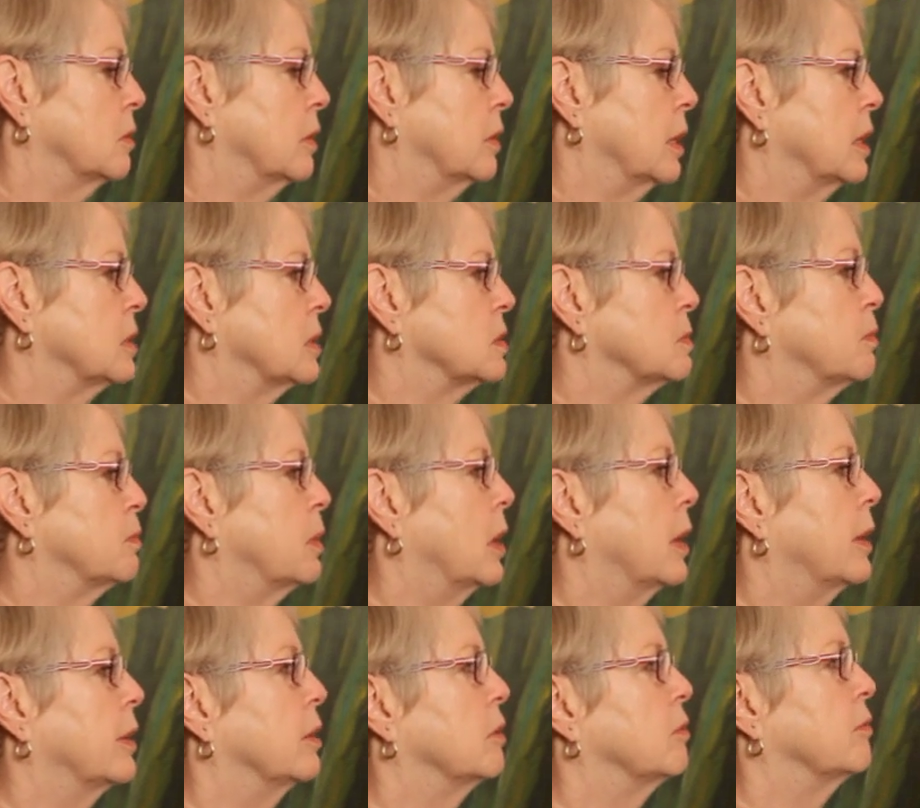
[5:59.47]
that's
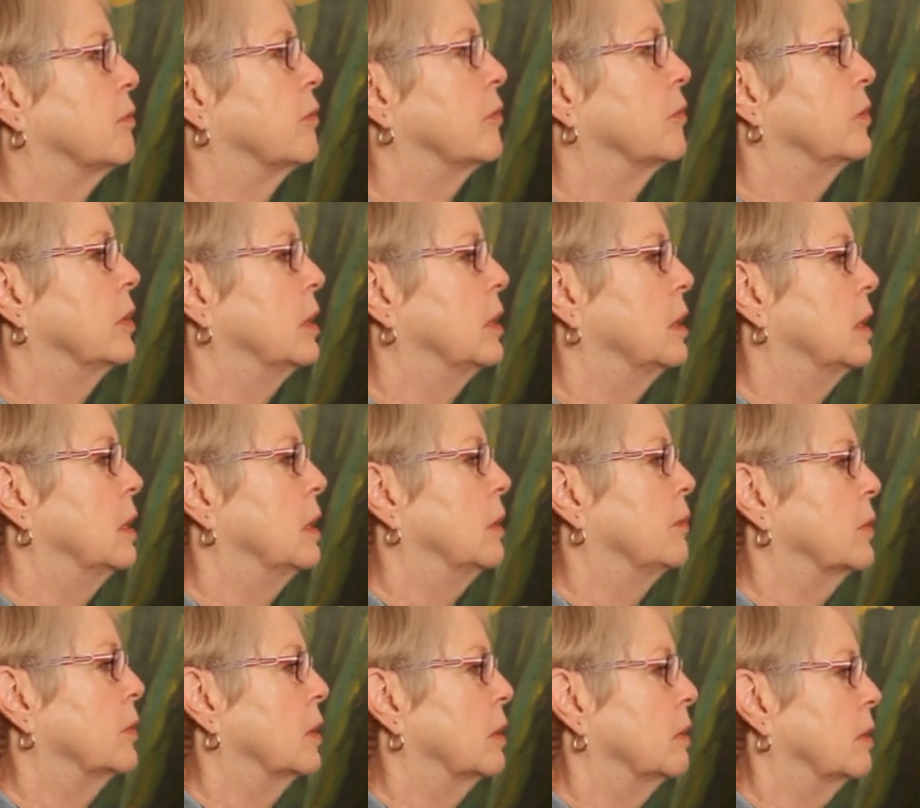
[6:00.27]
part of
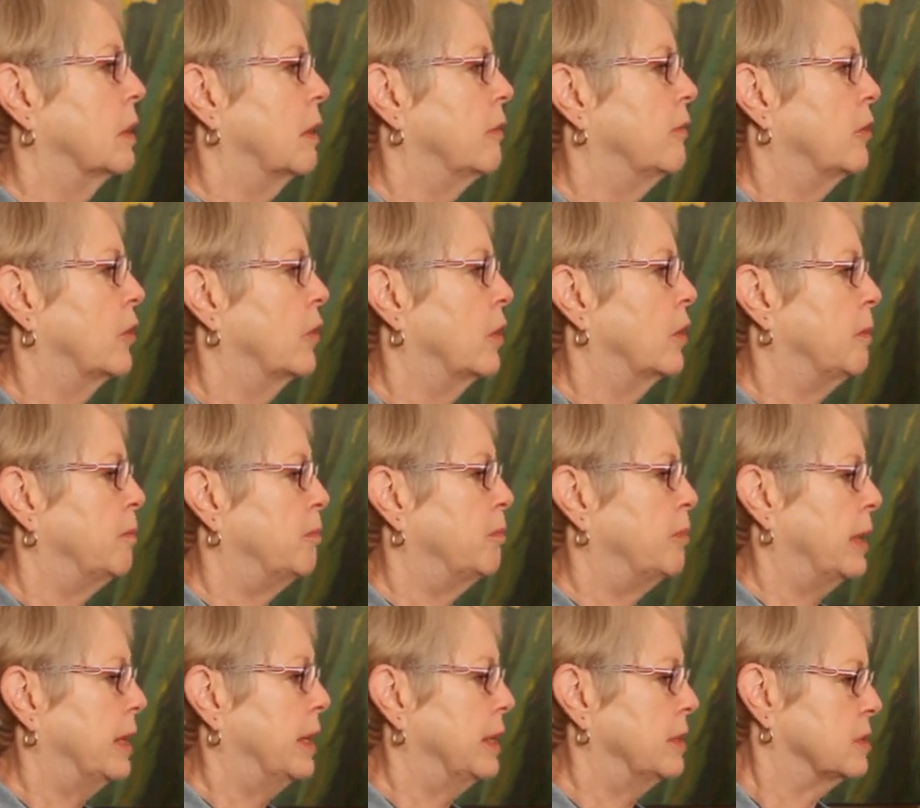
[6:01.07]
a very
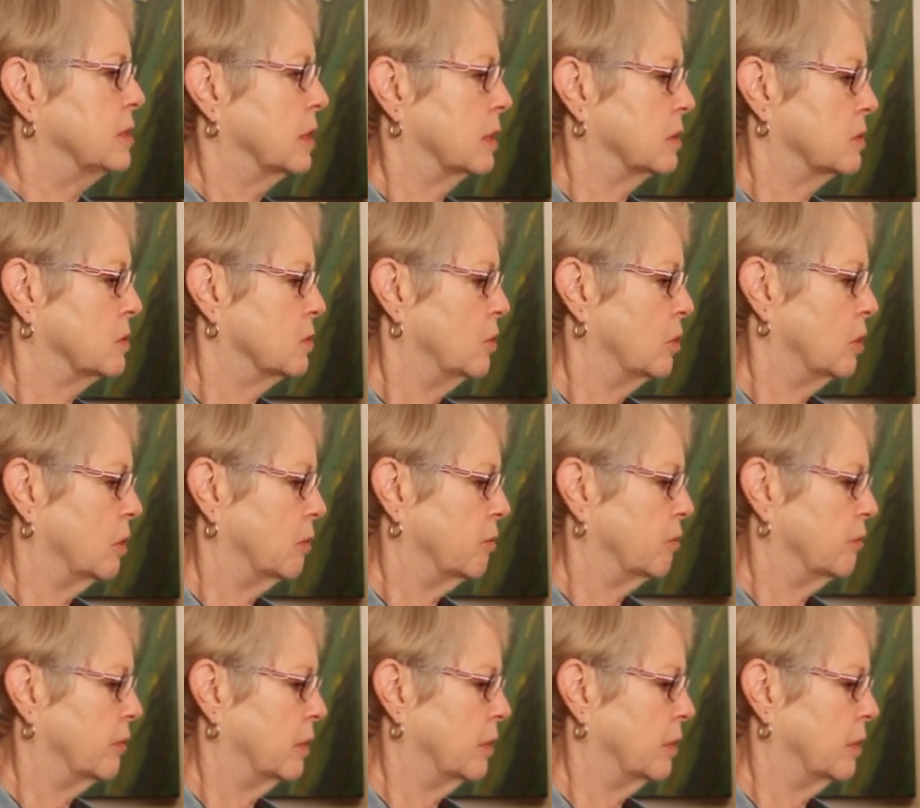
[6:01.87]
basic sort of